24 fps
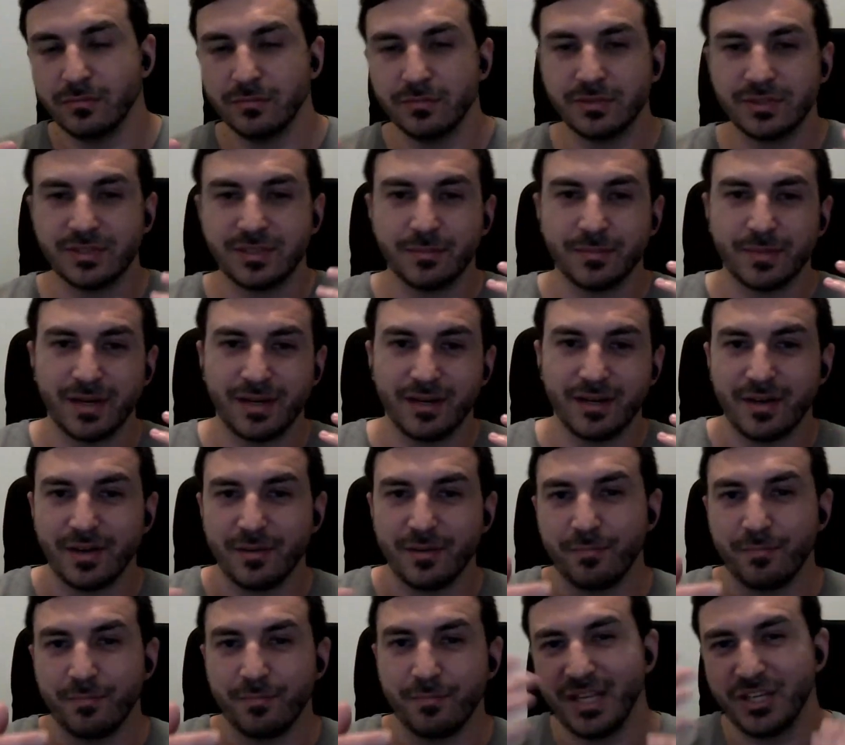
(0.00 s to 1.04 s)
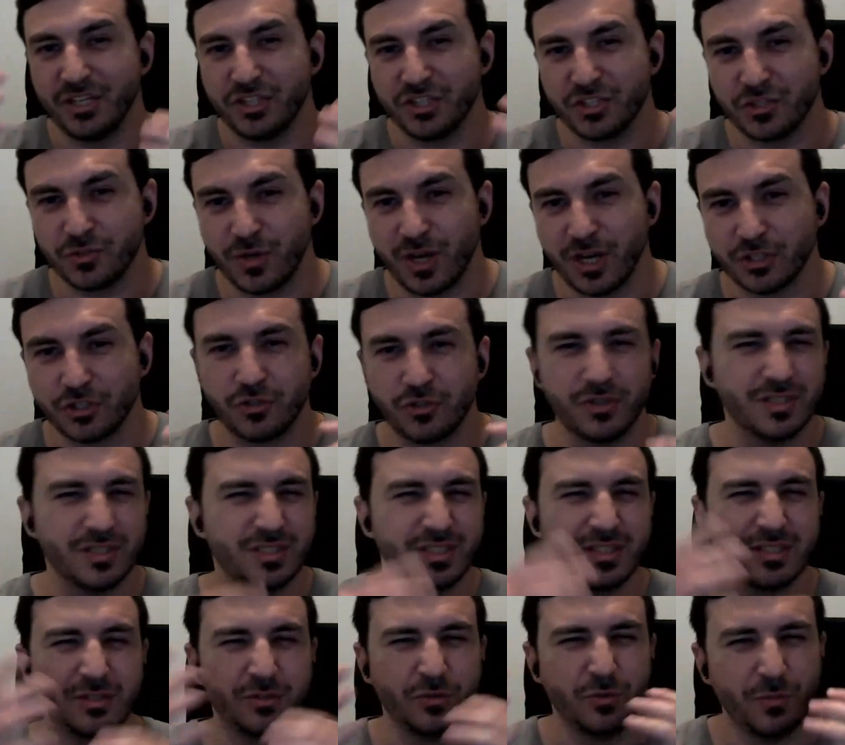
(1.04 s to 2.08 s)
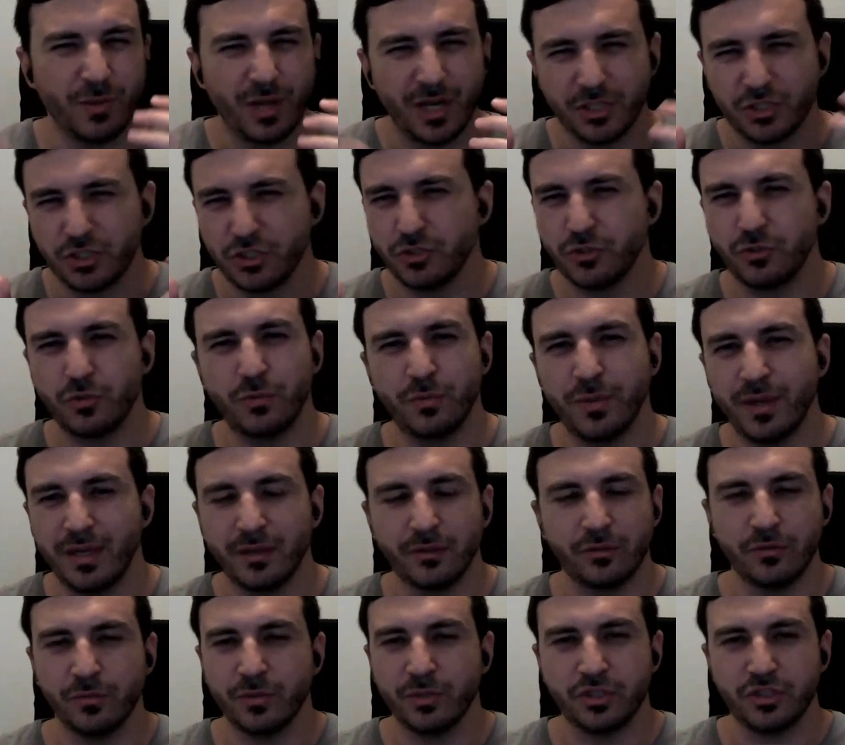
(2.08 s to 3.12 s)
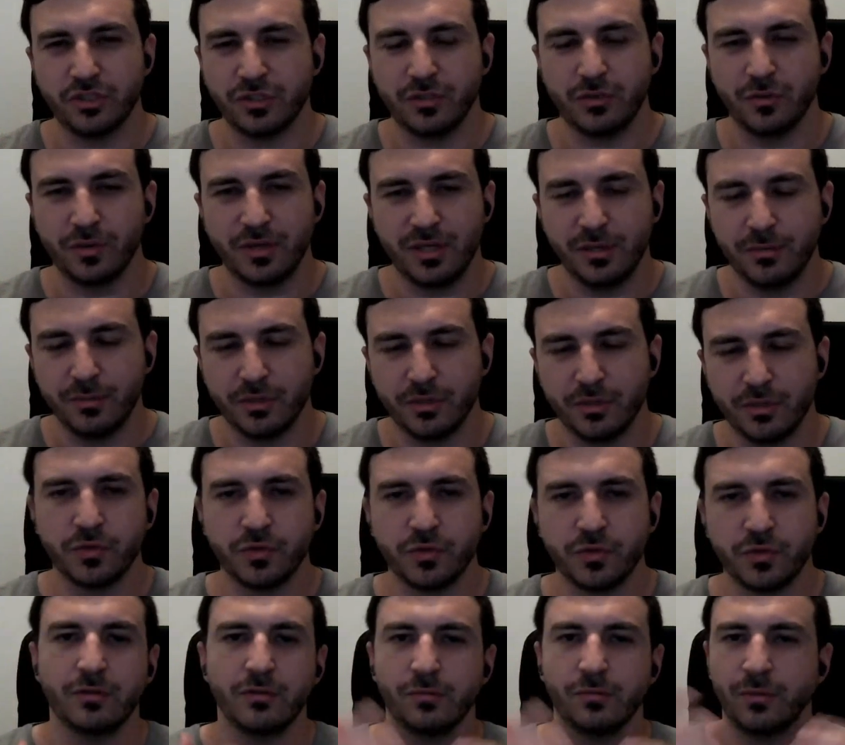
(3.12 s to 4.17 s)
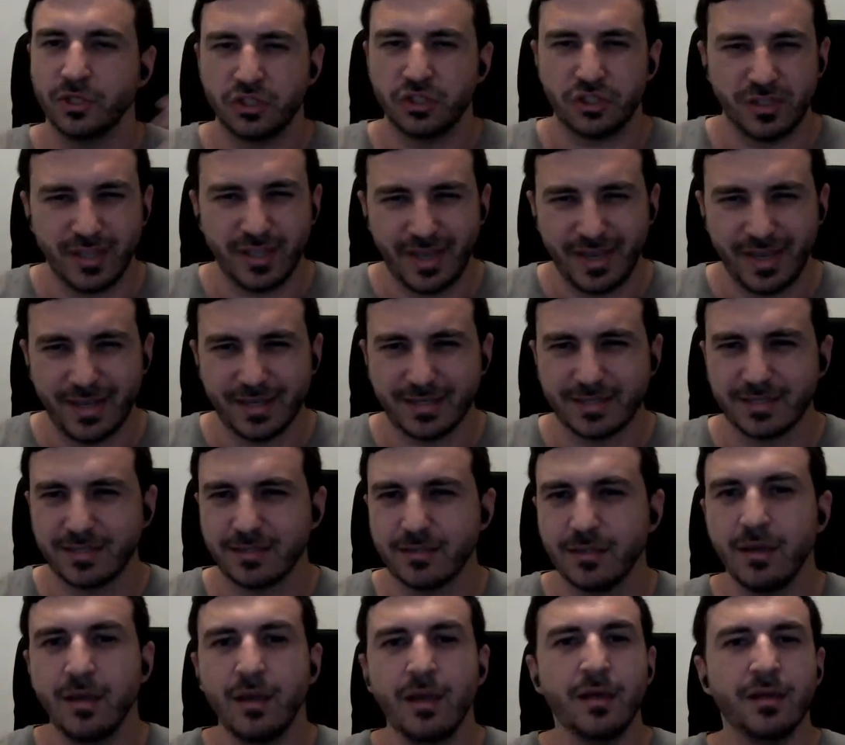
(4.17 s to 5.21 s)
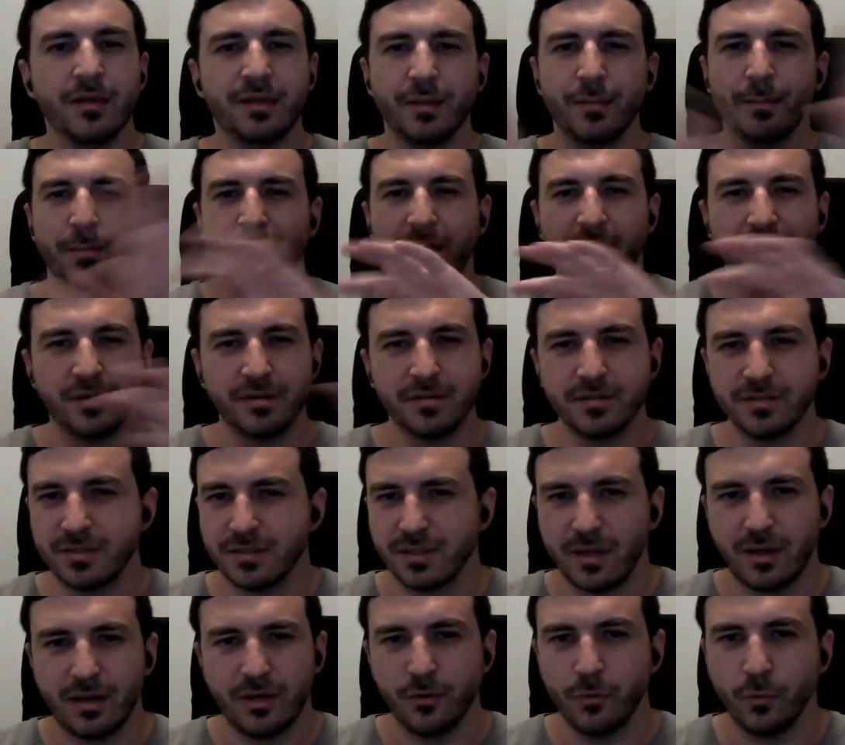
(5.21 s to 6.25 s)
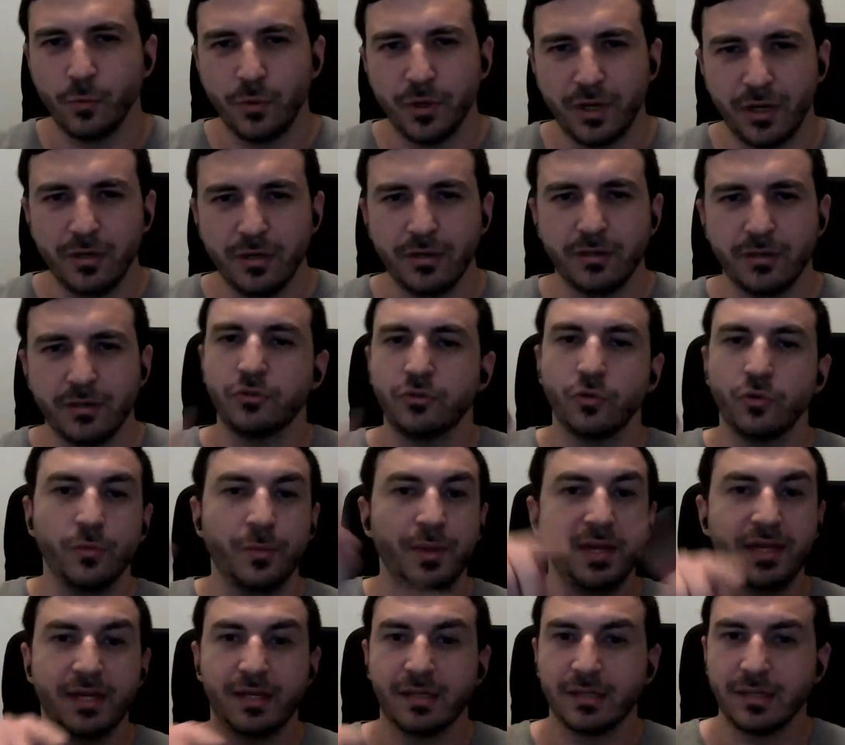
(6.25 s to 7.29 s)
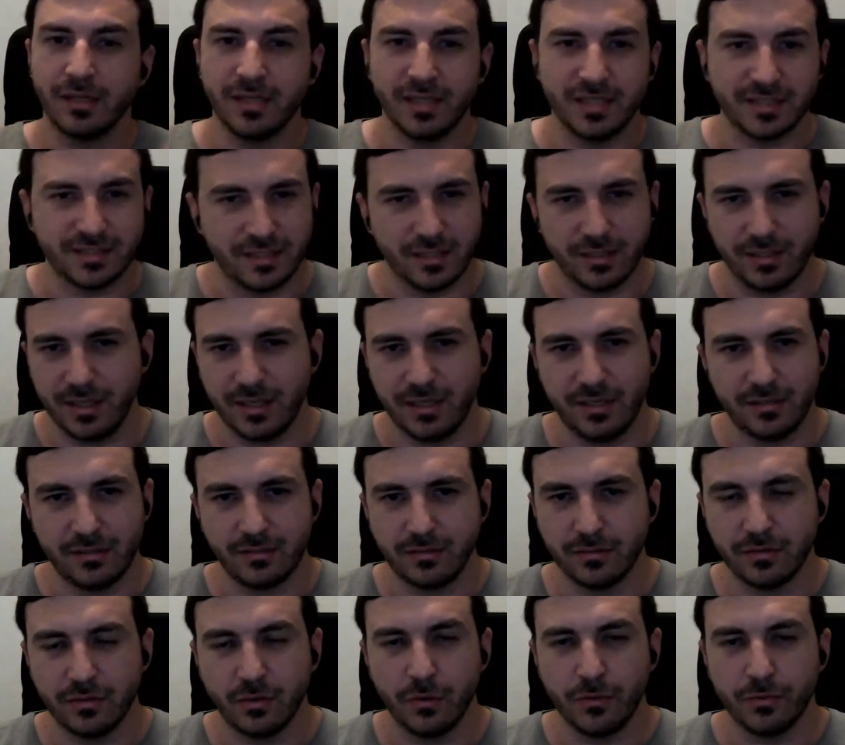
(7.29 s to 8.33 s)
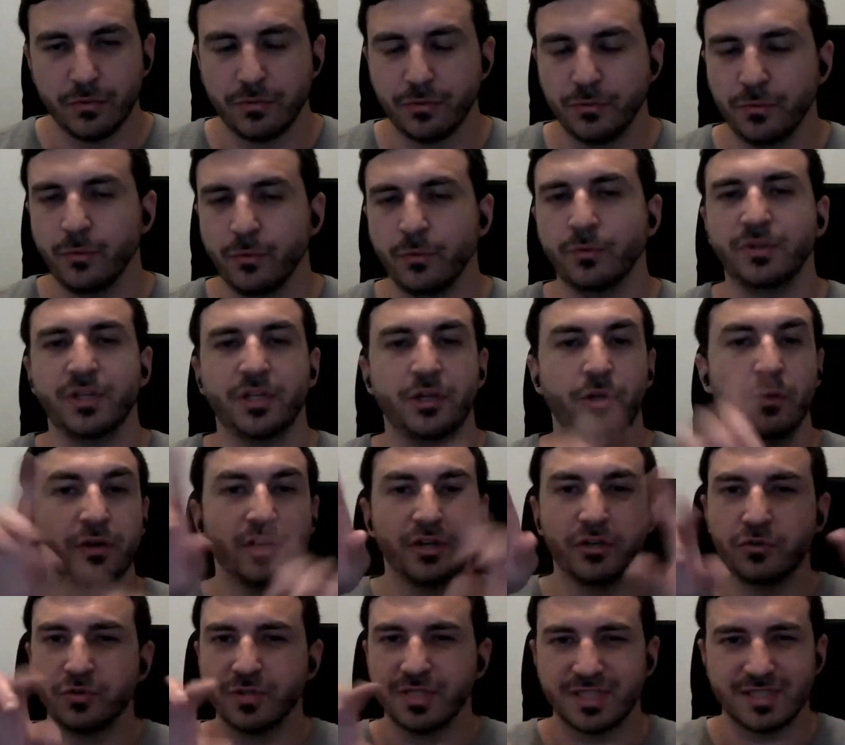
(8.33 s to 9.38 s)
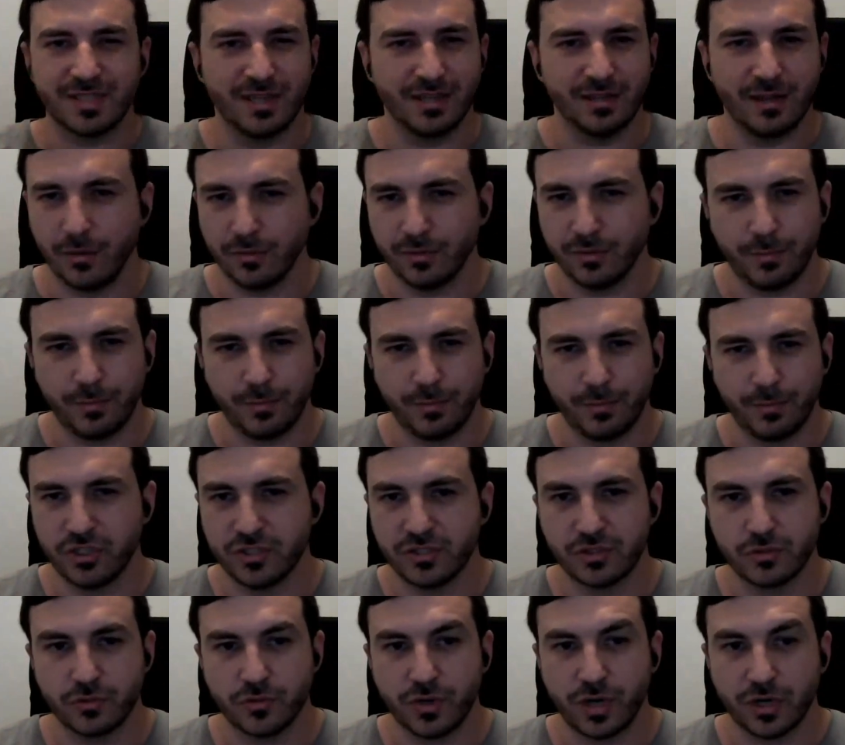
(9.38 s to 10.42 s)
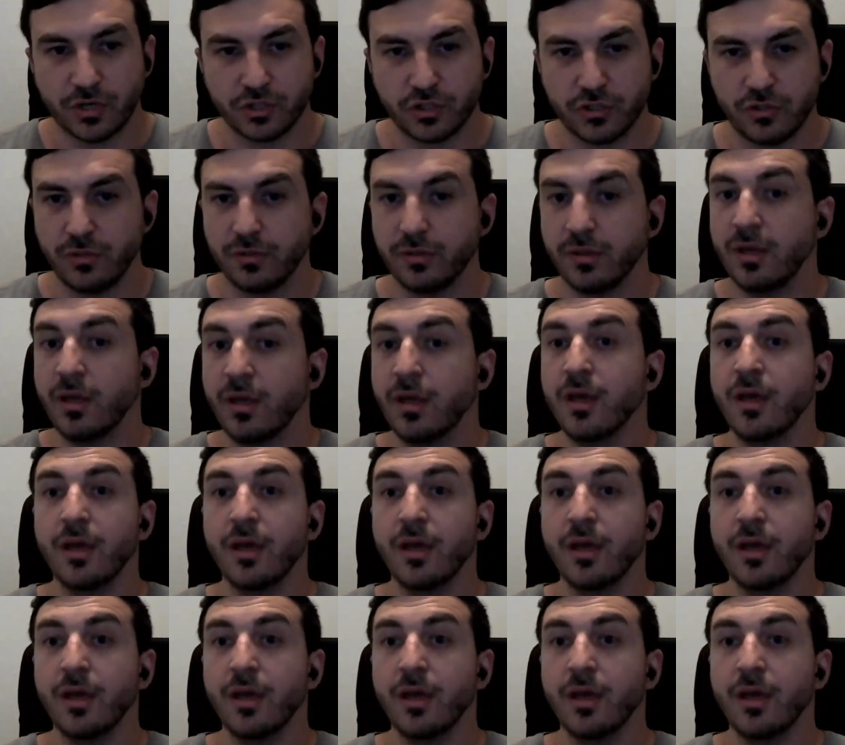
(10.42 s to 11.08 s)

some kind of a page structure it's too much too many too much you know imagery too much text the bottoms are weird too many clicks that they need to go through they don't understand how the page is structured